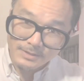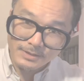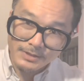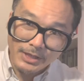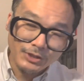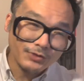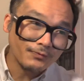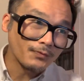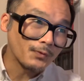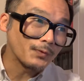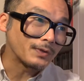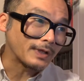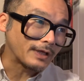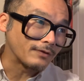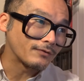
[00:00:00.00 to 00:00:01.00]
scheduled for
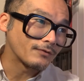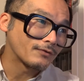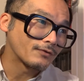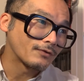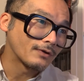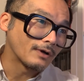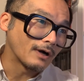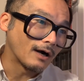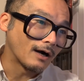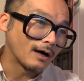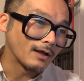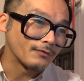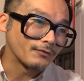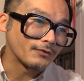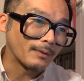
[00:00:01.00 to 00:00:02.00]
release
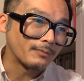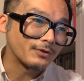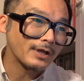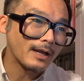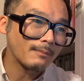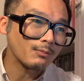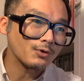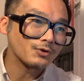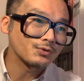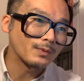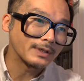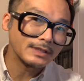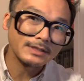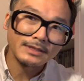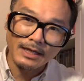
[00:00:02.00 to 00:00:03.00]
on September
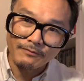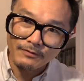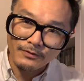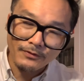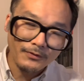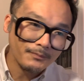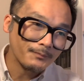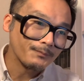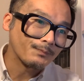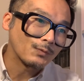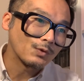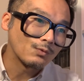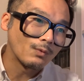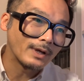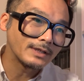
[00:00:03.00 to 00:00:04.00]
27th,
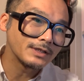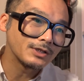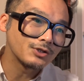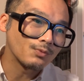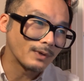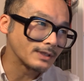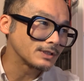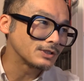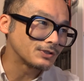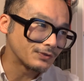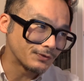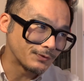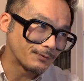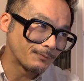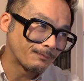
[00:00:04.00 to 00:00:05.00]

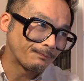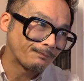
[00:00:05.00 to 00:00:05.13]
2022.